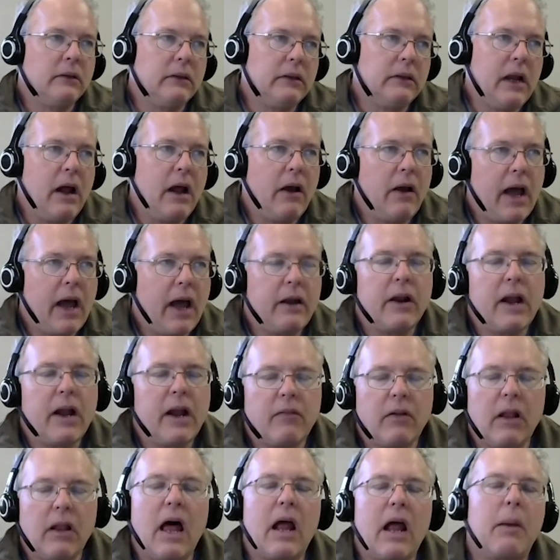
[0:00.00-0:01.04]
I don't
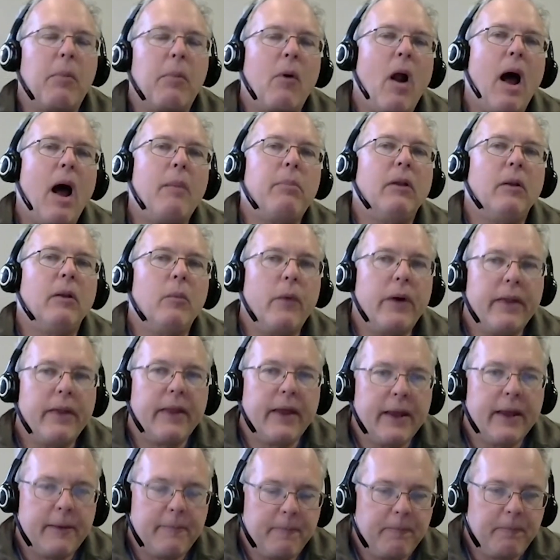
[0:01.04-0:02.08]
have a lot of problem with
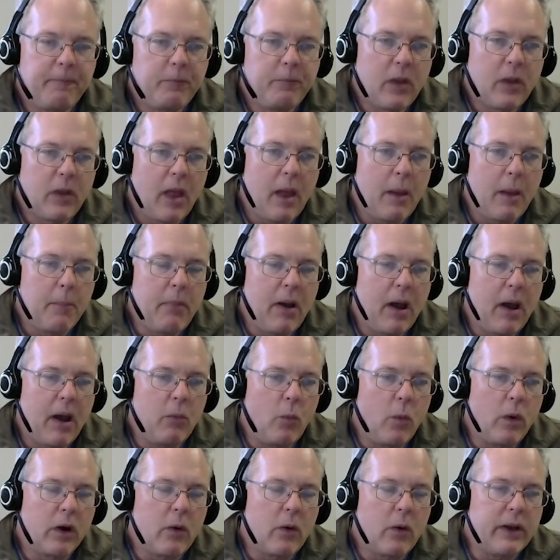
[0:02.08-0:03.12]
it, but
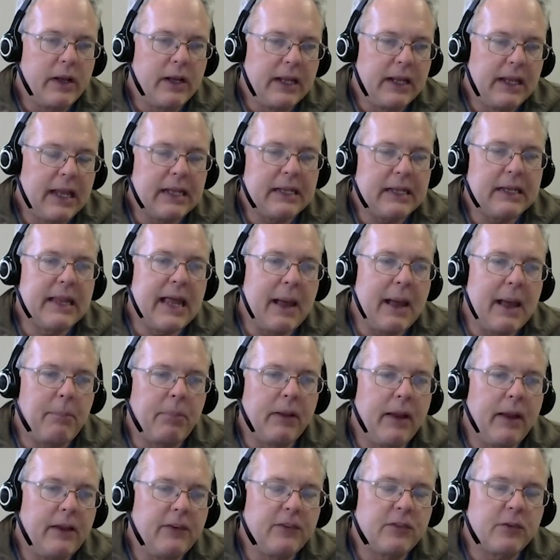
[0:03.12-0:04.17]
we're going to get to that
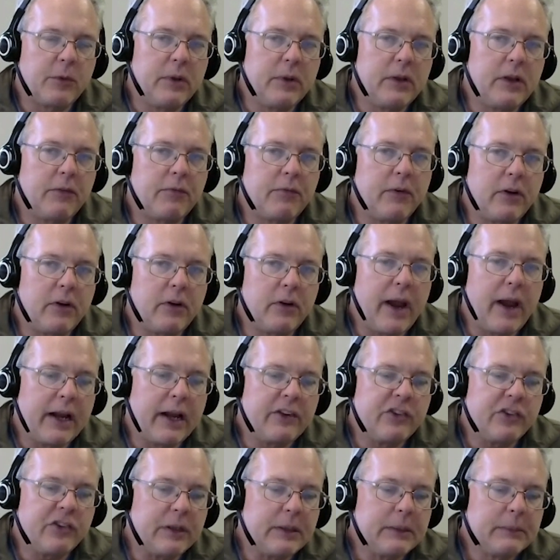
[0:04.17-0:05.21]
place from a different
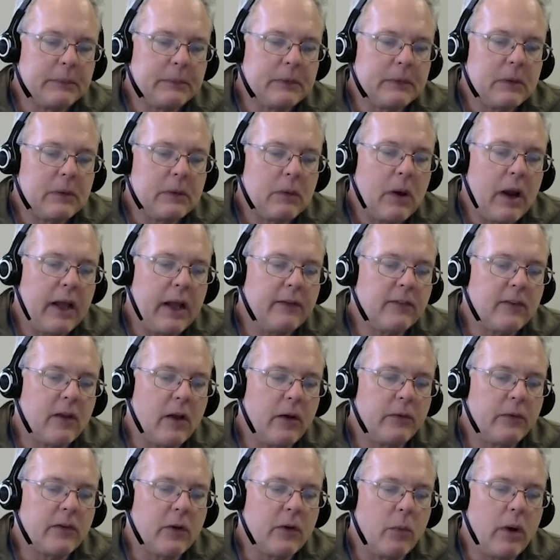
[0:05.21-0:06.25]
direction, right?
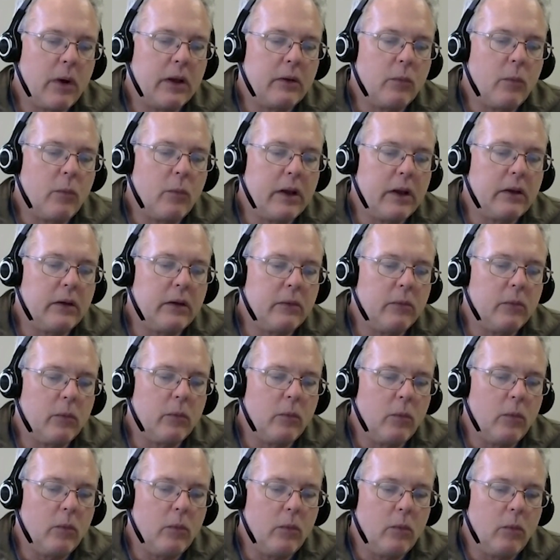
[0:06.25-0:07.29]
So
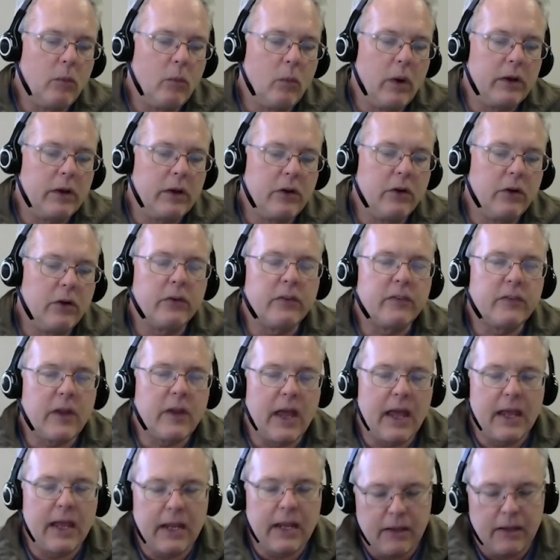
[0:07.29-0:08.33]
what you're
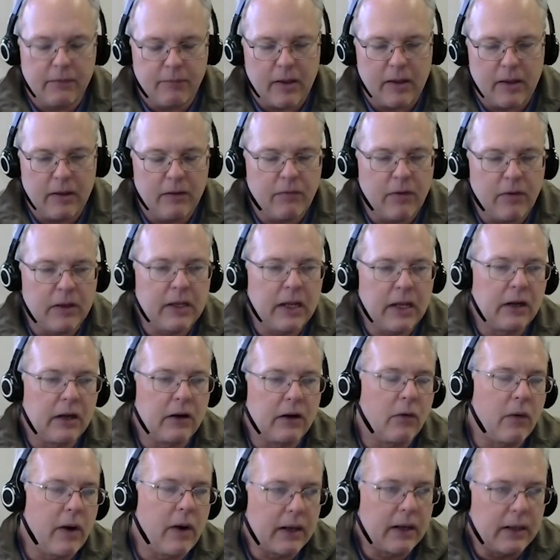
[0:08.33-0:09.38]
saying, if I
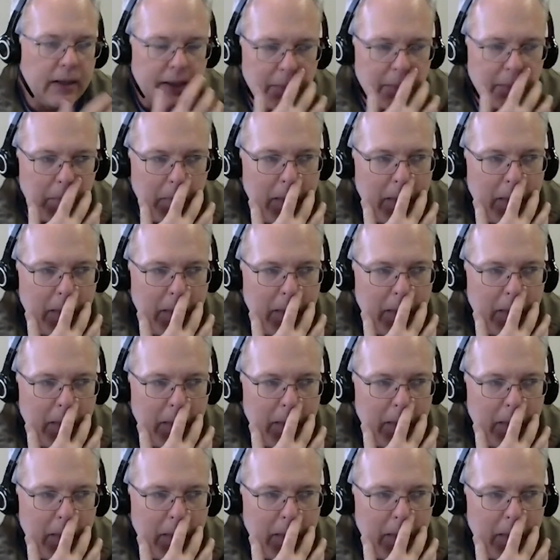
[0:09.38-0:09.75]
take correctly,